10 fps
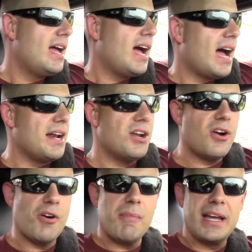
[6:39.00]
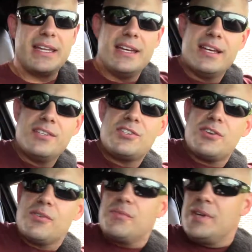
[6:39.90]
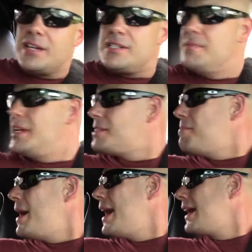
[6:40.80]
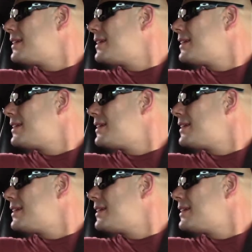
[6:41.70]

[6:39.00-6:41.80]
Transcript: I know my kids, so next to me is Max,